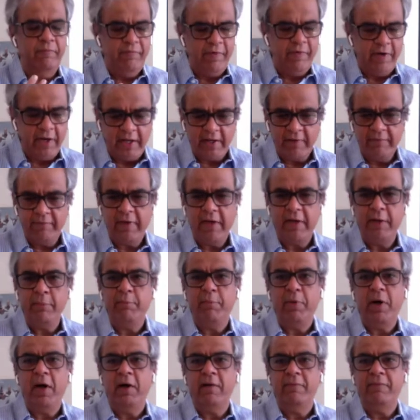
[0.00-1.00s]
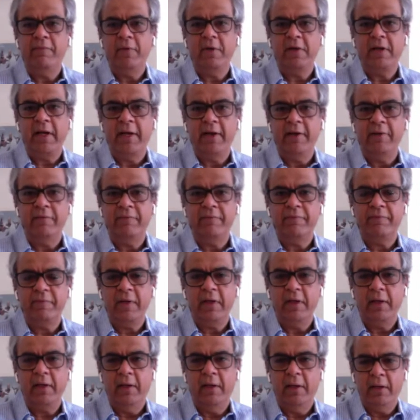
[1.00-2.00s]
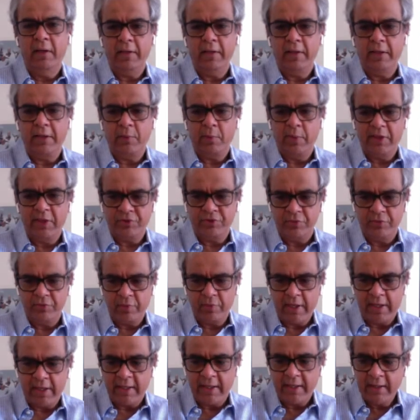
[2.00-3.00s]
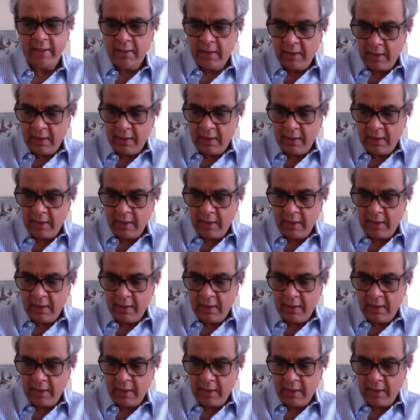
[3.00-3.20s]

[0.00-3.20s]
very, very powerful kind of equation, right?